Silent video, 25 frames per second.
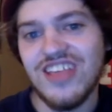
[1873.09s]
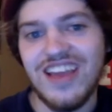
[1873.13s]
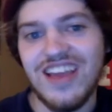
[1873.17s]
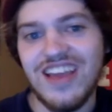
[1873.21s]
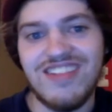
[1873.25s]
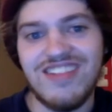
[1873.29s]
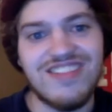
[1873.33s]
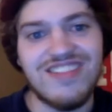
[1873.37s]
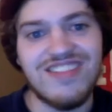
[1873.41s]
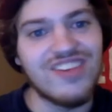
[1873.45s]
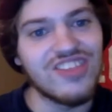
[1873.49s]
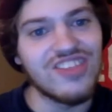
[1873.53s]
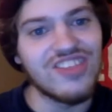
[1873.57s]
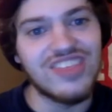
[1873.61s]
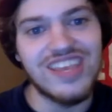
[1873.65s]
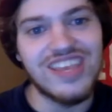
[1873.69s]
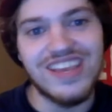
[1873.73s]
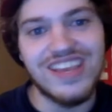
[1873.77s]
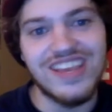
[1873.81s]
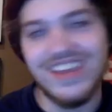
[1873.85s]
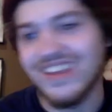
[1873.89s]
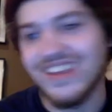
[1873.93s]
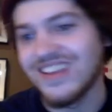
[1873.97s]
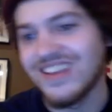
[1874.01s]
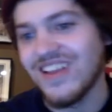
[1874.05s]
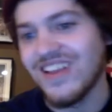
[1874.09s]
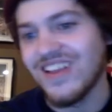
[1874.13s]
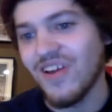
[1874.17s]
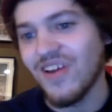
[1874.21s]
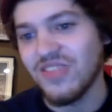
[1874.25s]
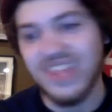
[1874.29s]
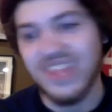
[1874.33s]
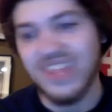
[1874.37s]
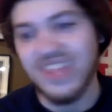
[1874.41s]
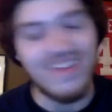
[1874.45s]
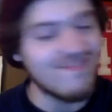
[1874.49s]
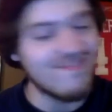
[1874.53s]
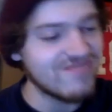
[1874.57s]
I still think,
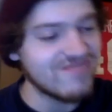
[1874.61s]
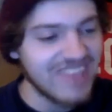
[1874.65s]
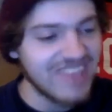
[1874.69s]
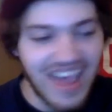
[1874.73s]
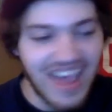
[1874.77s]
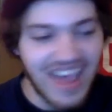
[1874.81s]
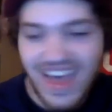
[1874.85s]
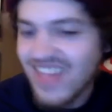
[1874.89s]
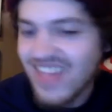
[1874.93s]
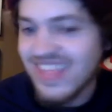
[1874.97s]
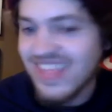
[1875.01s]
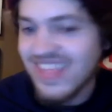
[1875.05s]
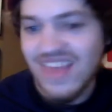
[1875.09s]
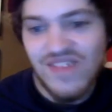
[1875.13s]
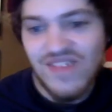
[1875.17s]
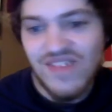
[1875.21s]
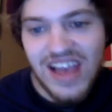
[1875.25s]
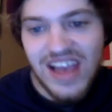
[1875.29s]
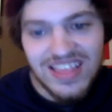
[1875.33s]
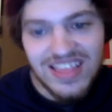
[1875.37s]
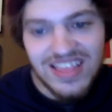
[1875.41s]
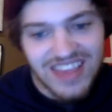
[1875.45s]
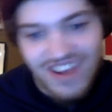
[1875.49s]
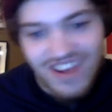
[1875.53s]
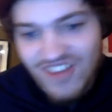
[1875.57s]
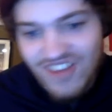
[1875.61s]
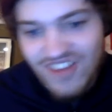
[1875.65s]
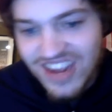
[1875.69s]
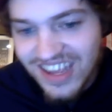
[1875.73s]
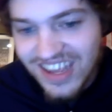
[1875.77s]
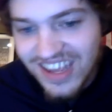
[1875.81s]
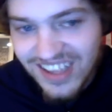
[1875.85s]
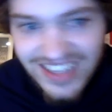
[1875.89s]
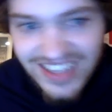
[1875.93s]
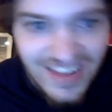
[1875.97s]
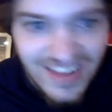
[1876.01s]
they've got Tyreek Hill.